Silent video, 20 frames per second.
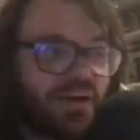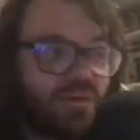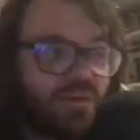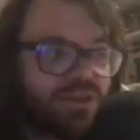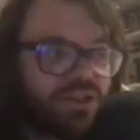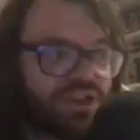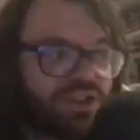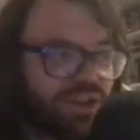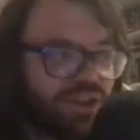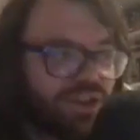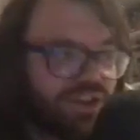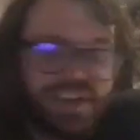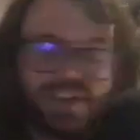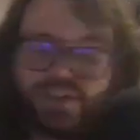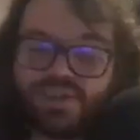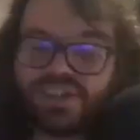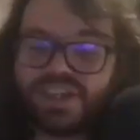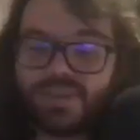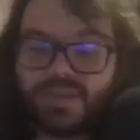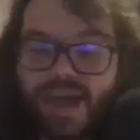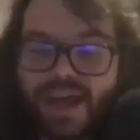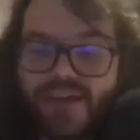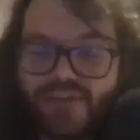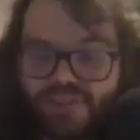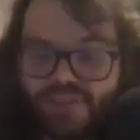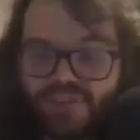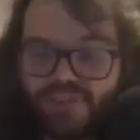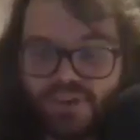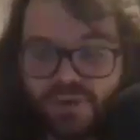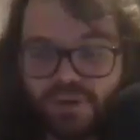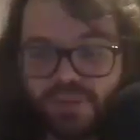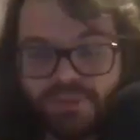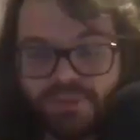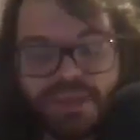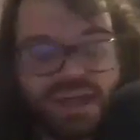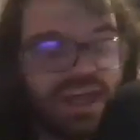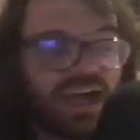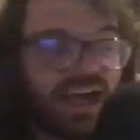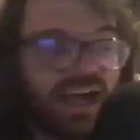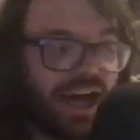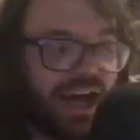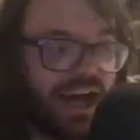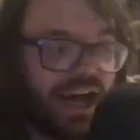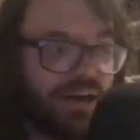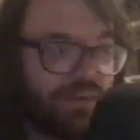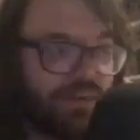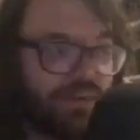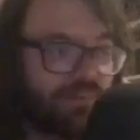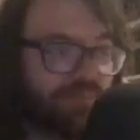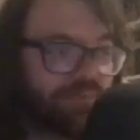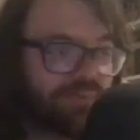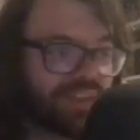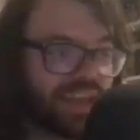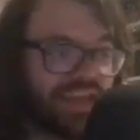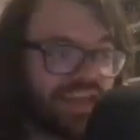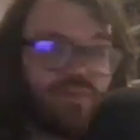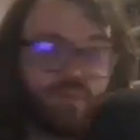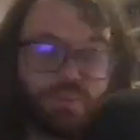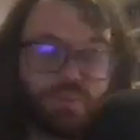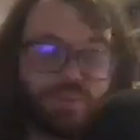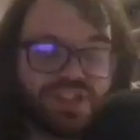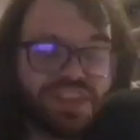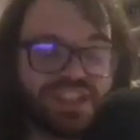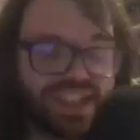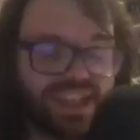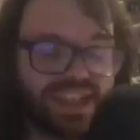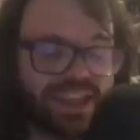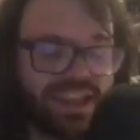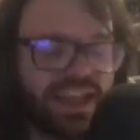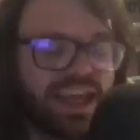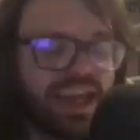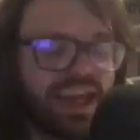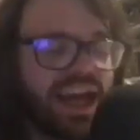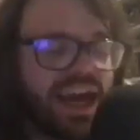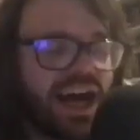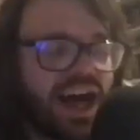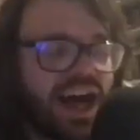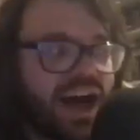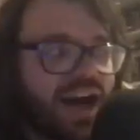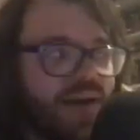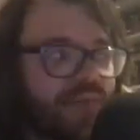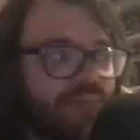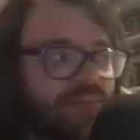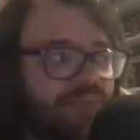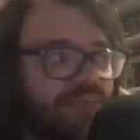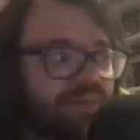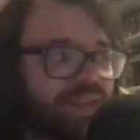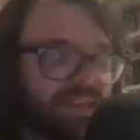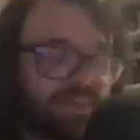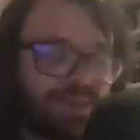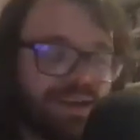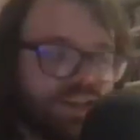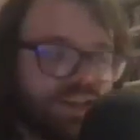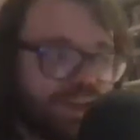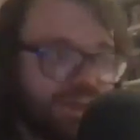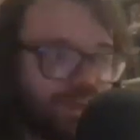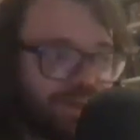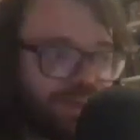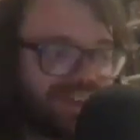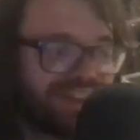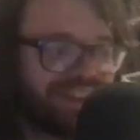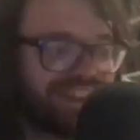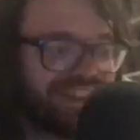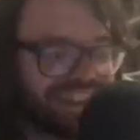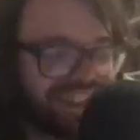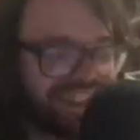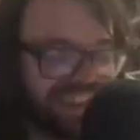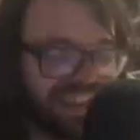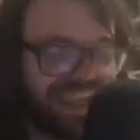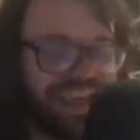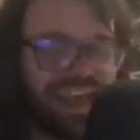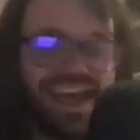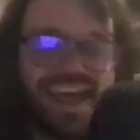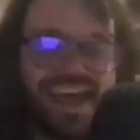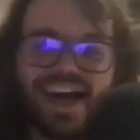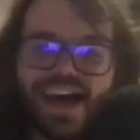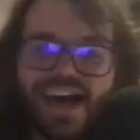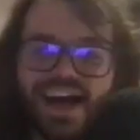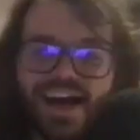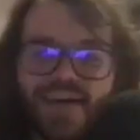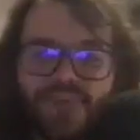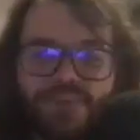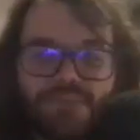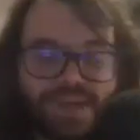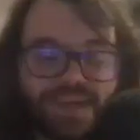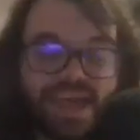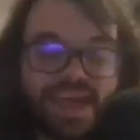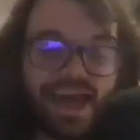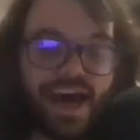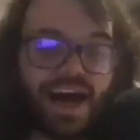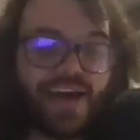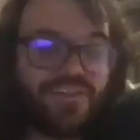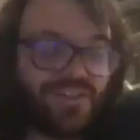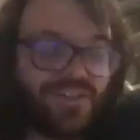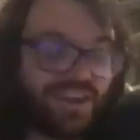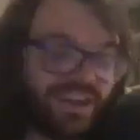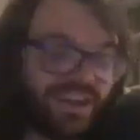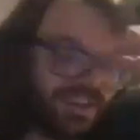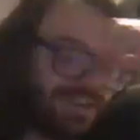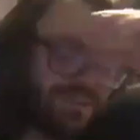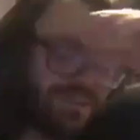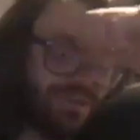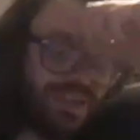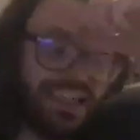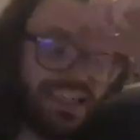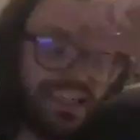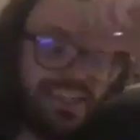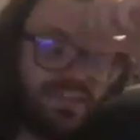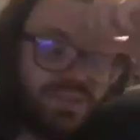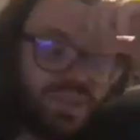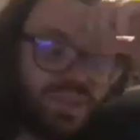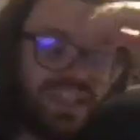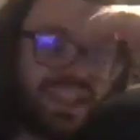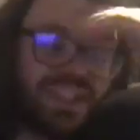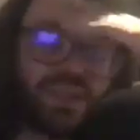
which is not a sentence you can say about every film, even ones he's in, especially once he's in. But yeah, I think really, really